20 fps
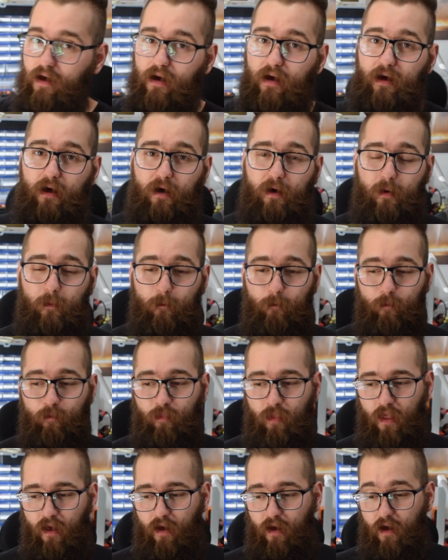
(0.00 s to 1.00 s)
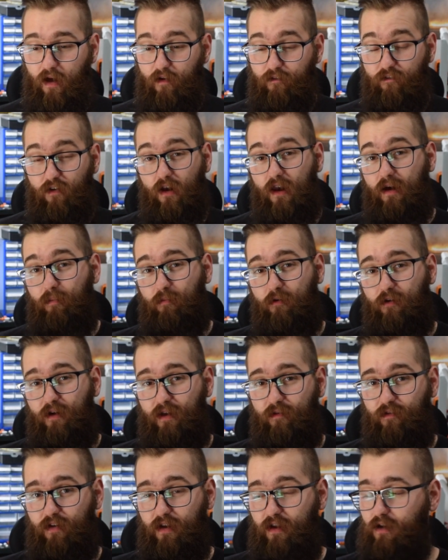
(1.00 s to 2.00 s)
um, full
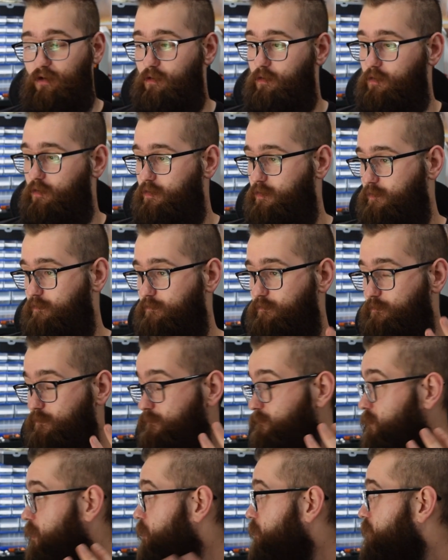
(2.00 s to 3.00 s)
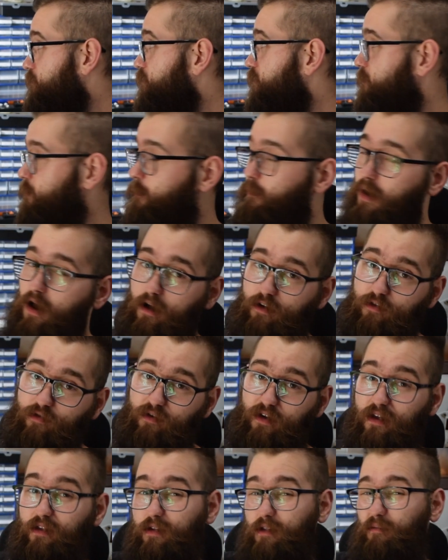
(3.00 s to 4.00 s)
upgrade video going from the Mark
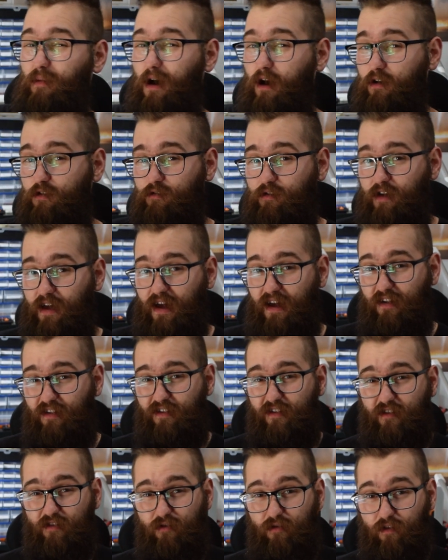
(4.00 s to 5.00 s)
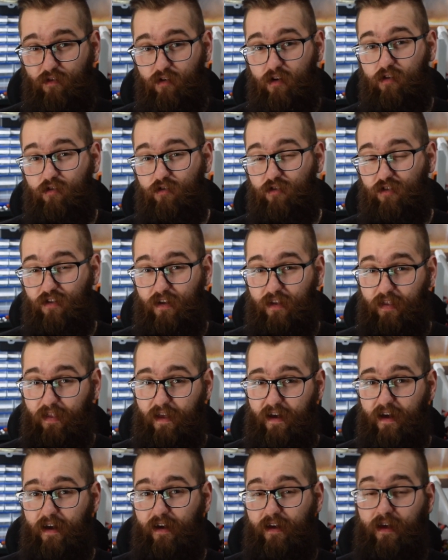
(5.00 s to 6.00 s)
III to the Mark 3S So if you're interested in
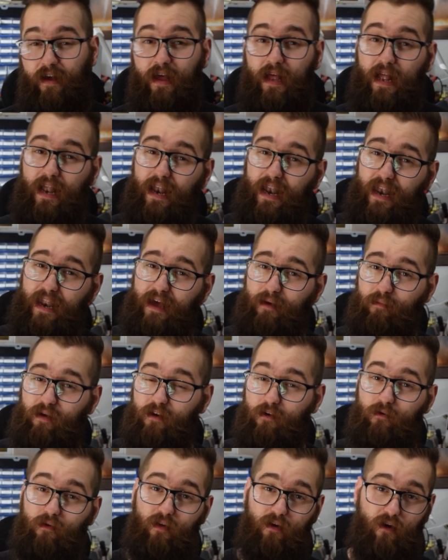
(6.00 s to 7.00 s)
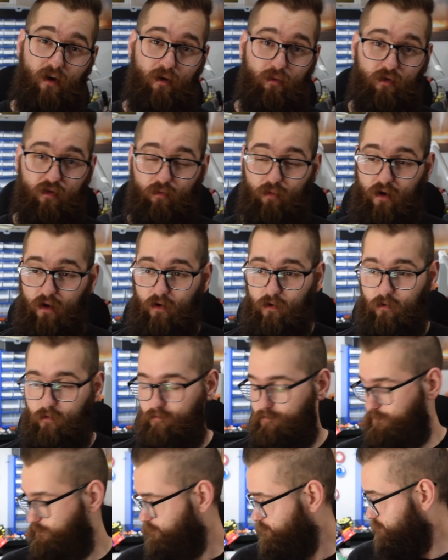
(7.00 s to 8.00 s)
that, let me know in the comments below.
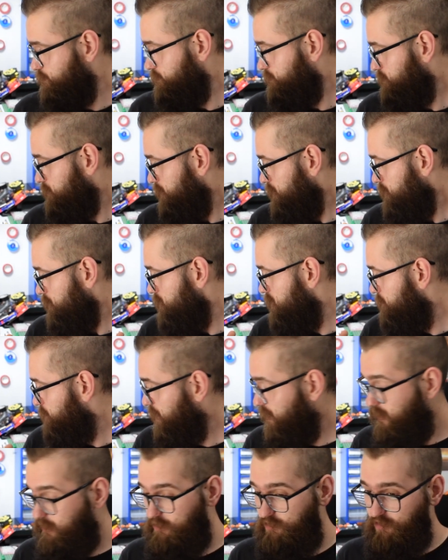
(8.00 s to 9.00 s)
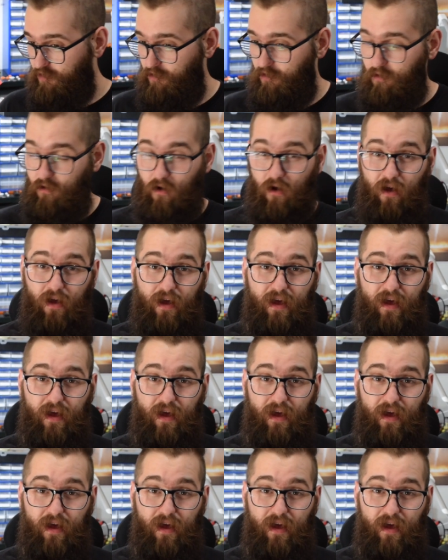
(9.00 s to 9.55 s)
But also,